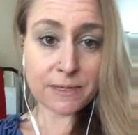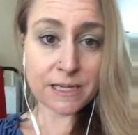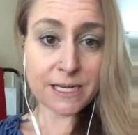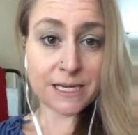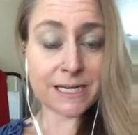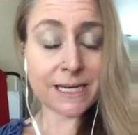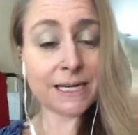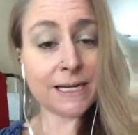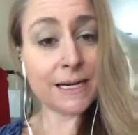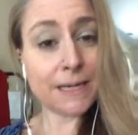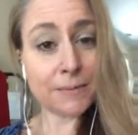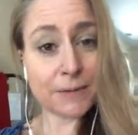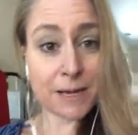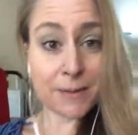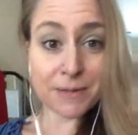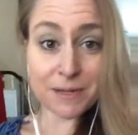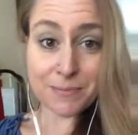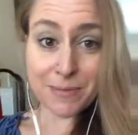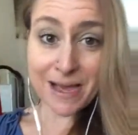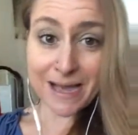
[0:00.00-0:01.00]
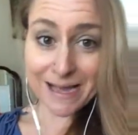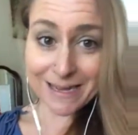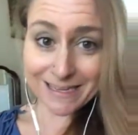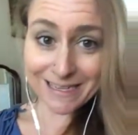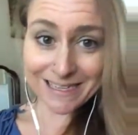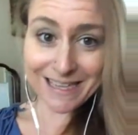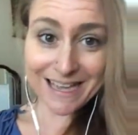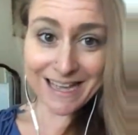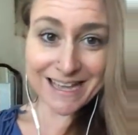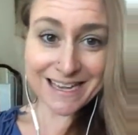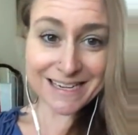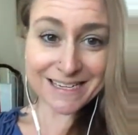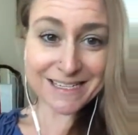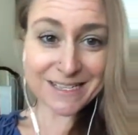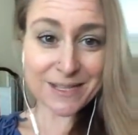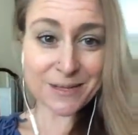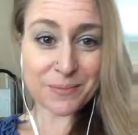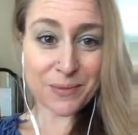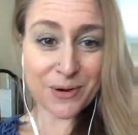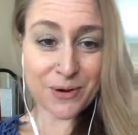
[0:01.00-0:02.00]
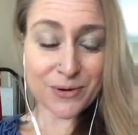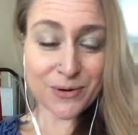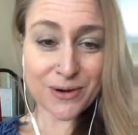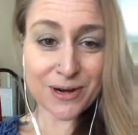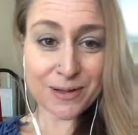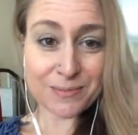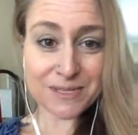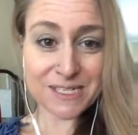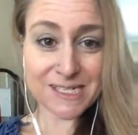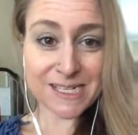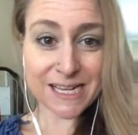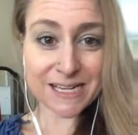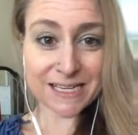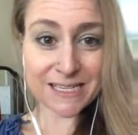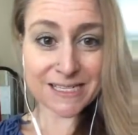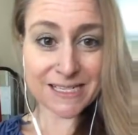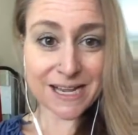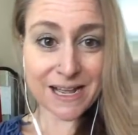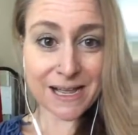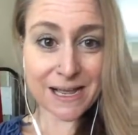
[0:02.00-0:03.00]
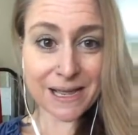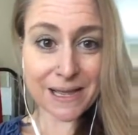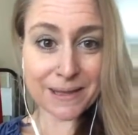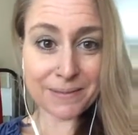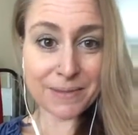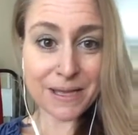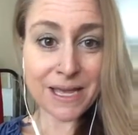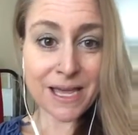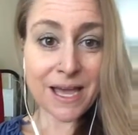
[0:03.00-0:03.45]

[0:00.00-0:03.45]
and then ended up coming back again into the program a second time.